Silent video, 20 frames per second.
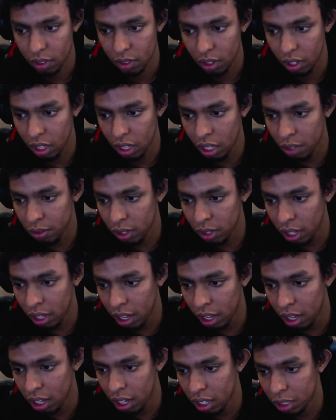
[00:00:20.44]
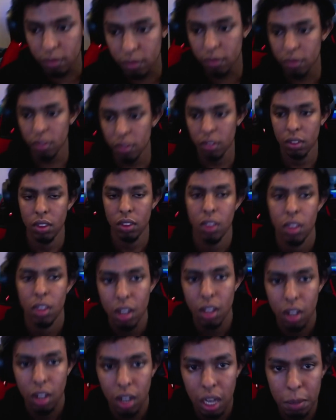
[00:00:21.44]
Evil ass.
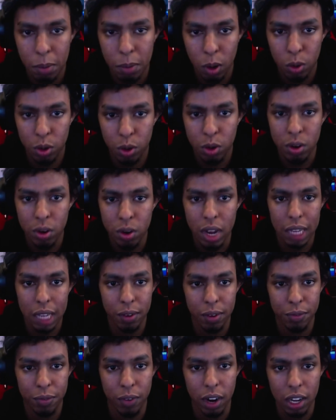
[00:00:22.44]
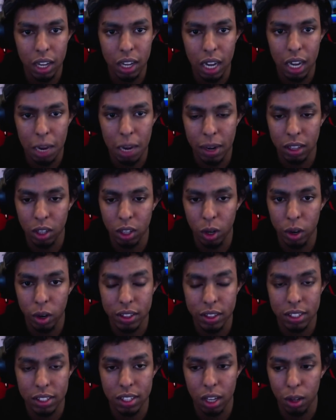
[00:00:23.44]
Like, bro, do you not give a fuck about the earth
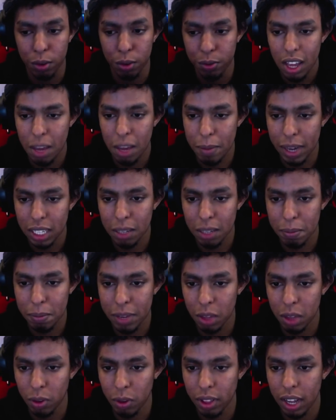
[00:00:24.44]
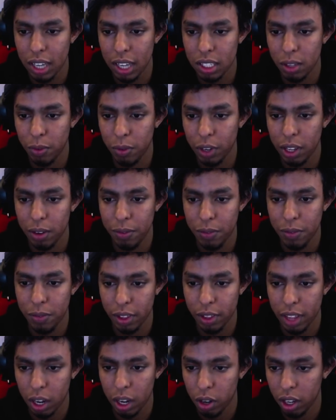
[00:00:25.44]
itself? Imagine being the one that has to freaking fill
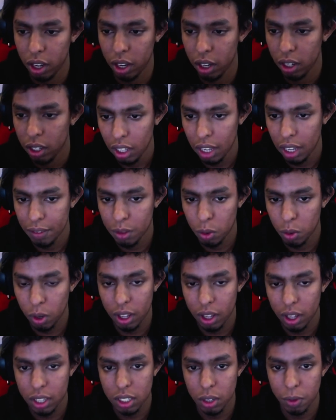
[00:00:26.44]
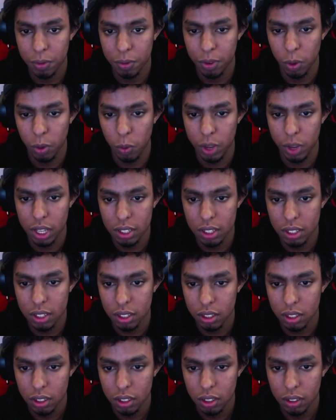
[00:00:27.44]
that crater, having to work on that shit for weeks.
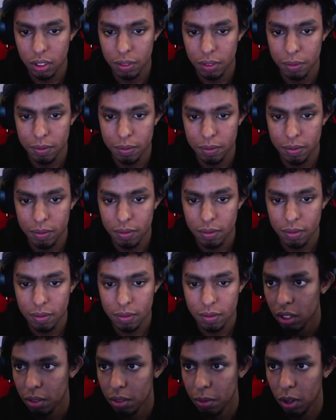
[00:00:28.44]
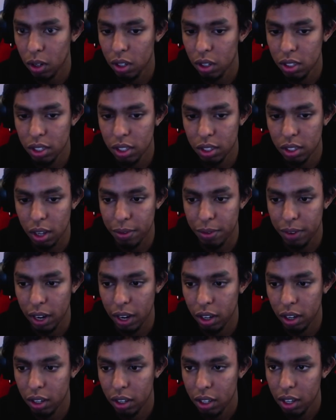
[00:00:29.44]
Bro, Urza's on
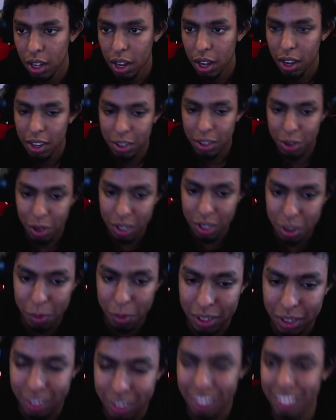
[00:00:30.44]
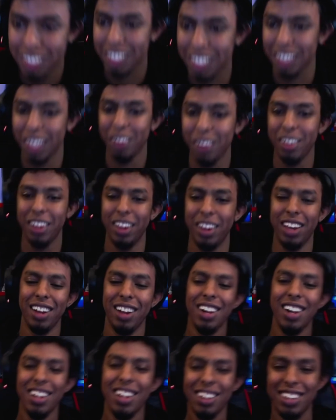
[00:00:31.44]
fire. You know what this reminds me? This is literally,
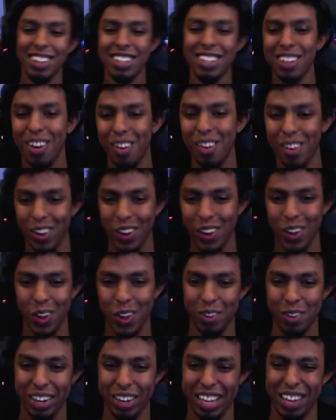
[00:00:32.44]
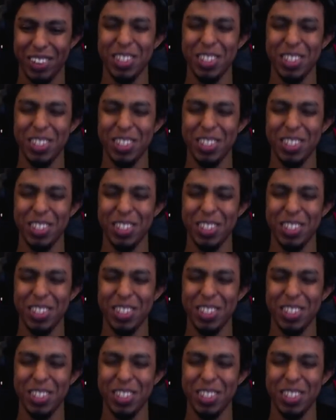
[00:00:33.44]
this is Onoki all over again.